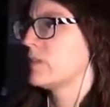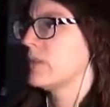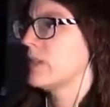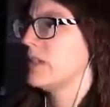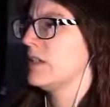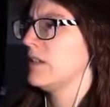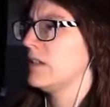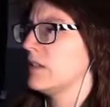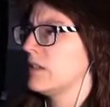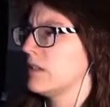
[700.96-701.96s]

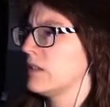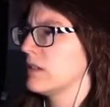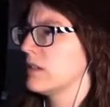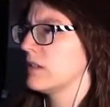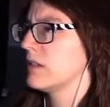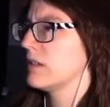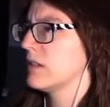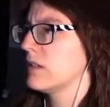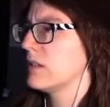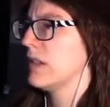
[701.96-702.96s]
Please,
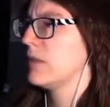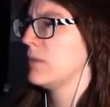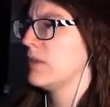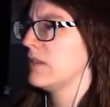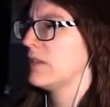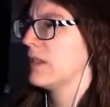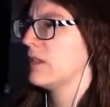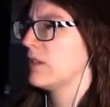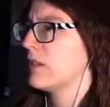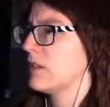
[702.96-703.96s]
let me stay
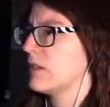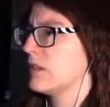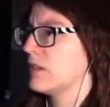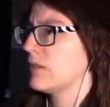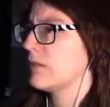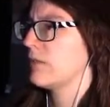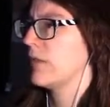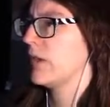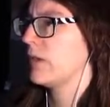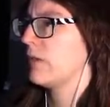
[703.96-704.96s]
on this thing.